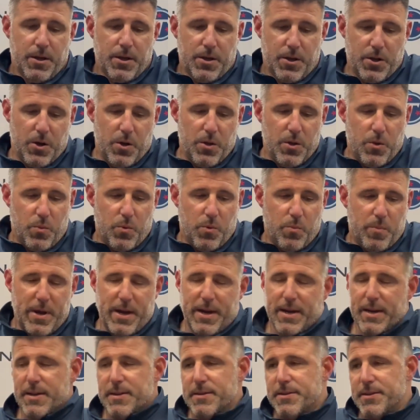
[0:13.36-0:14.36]
you know, then we'll
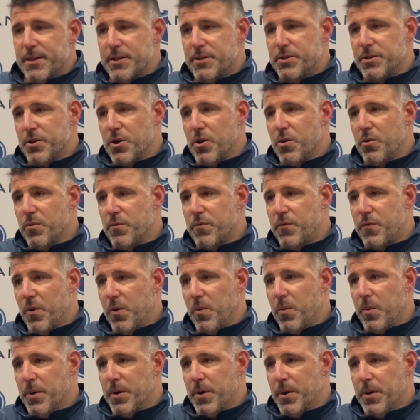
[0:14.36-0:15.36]
make a decision going
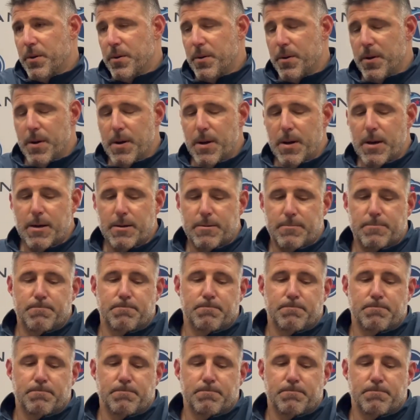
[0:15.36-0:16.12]
forward. Um,